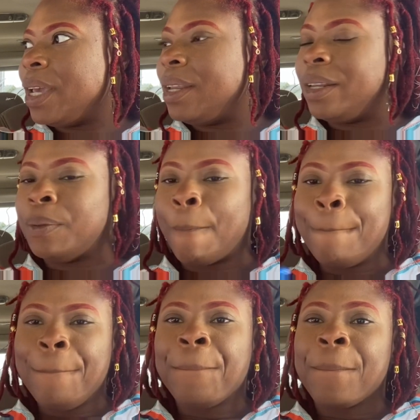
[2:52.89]
And
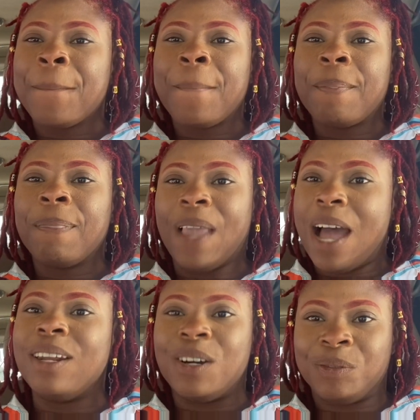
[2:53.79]

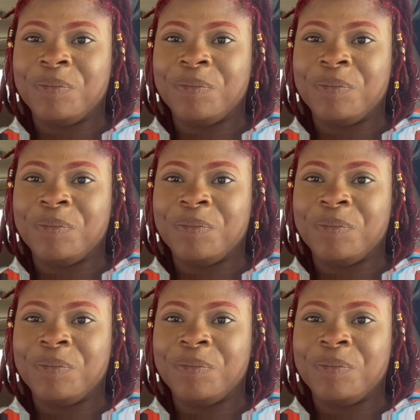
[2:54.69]
I know.